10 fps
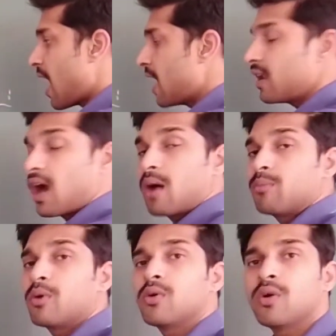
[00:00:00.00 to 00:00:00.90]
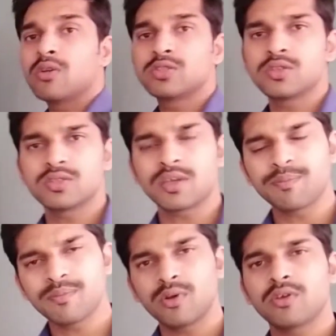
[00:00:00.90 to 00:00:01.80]
And above also
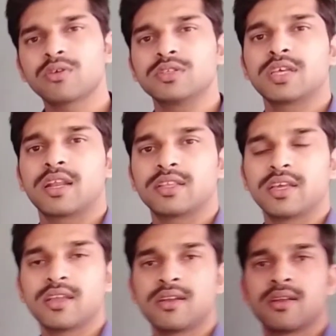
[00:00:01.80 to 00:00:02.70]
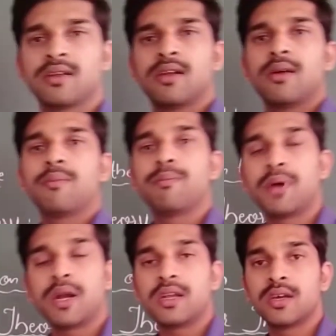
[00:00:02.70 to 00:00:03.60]
some molecules are there,
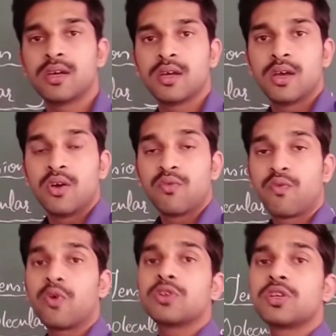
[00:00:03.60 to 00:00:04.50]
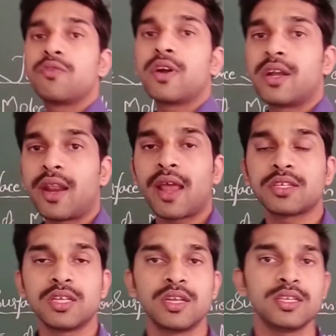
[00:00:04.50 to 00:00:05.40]
but force of
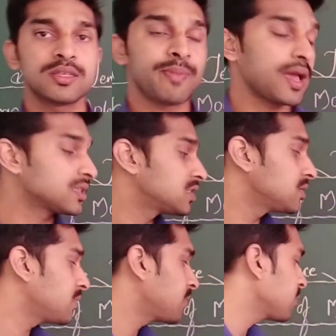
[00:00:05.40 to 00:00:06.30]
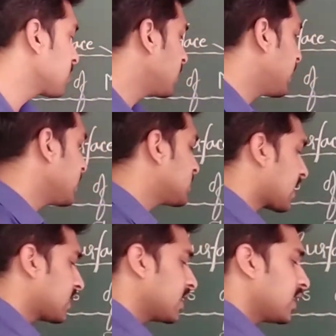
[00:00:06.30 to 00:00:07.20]
attraction is maximum, it is
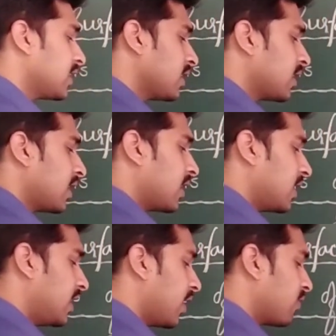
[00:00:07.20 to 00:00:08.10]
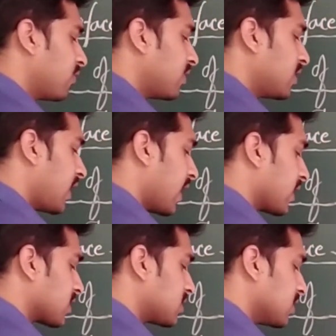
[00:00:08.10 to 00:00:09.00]
acting in downward
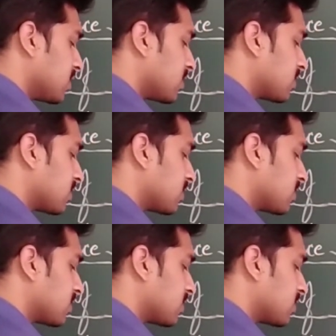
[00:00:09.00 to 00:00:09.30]
direction.